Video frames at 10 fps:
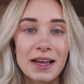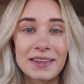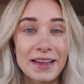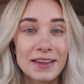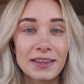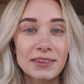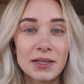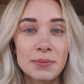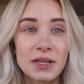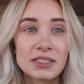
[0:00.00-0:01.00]
I can't get
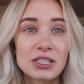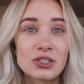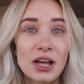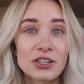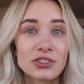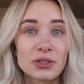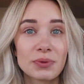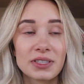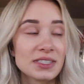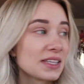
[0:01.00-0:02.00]
them. It's actually
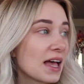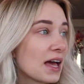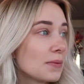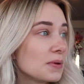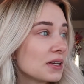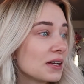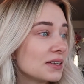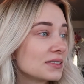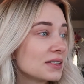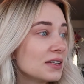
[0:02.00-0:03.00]
really sad because